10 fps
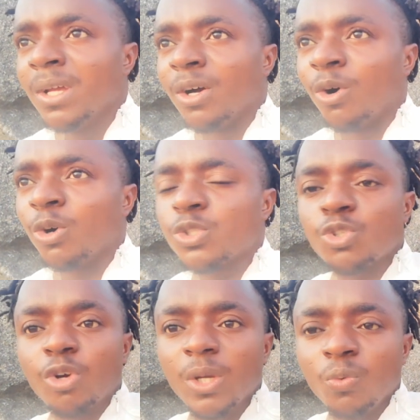or
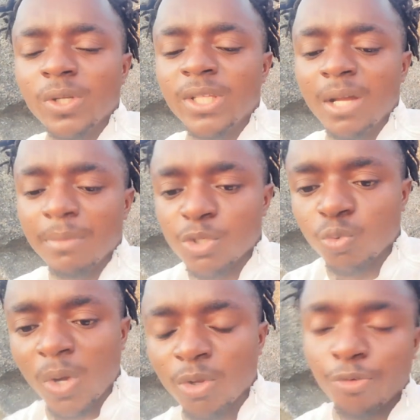talking with them is
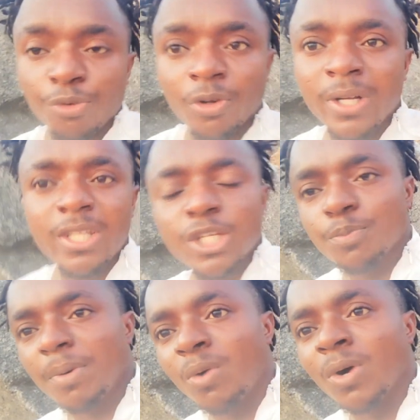one of your
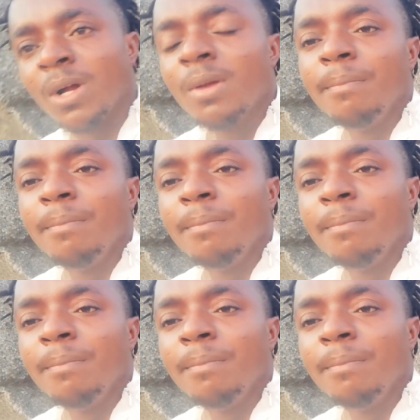greatest power,